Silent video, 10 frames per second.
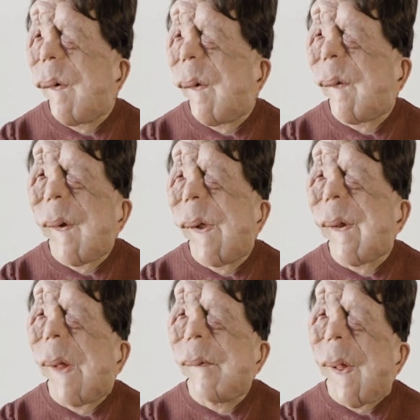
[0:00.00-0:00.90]
just like
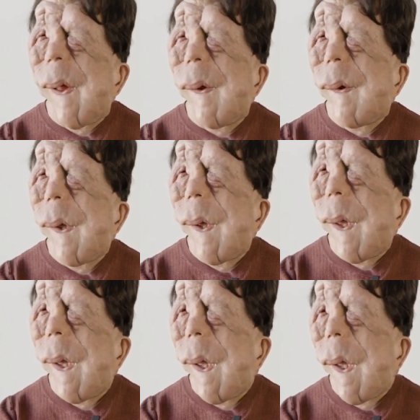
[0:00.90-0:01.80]
to have a go.
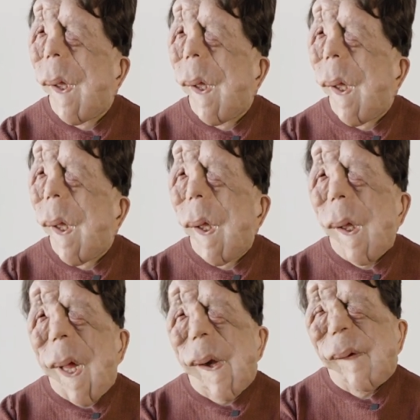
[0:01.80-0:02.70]

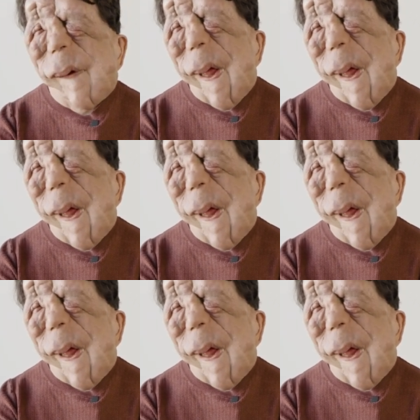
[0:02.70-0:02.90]
And it's a